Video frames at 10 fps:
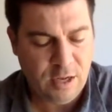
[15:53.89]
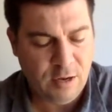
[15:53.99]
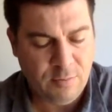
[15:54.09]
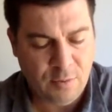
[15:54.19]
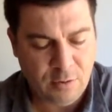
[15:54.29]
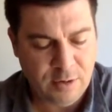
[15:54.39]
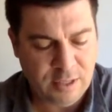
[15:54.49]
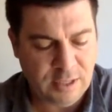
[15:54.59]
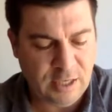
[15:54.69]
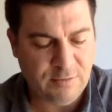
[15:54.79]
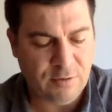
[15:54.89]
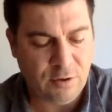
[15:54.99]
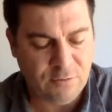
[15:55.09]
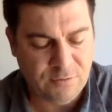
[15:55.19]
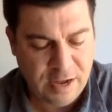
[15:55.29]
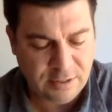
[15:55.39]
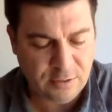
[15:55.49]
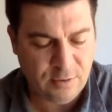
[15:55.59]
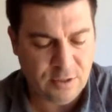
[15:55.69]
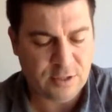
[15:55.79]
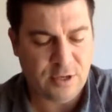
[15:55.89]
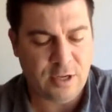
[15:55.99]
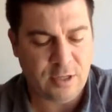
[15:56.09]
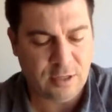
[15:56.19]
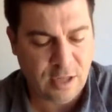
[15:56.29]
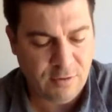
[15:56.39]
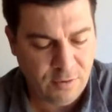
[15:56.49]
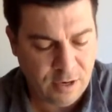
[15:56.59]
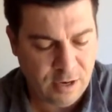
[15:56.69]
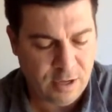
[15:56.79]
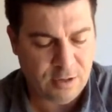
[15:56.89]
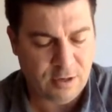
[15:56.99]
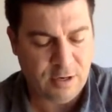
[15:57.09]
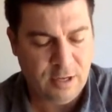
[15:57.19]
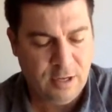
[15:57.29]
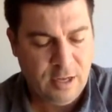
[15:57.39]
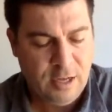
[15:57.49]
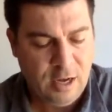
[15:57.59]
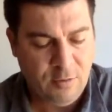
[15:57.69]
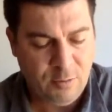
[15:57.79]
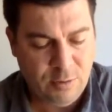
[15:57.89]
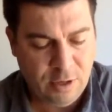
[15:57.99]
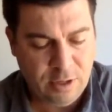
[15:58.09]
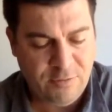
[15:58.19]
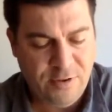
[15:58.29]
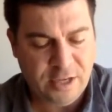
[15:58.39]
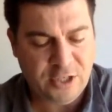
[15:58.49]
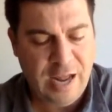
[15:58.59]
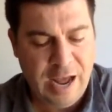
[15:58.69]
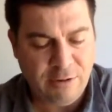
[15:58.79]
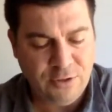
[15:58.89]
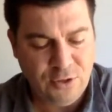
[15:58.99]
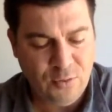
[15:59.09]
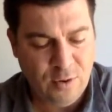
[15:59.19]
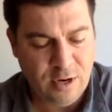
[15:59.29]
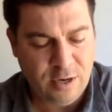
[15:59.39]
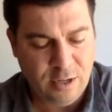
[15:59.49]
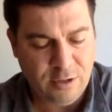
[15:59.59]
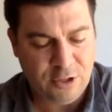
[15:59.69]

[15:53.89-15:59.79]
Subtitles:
Abhor what is evil. Hold fast to what is good. Love one another with brotherly affection. Outdo one another,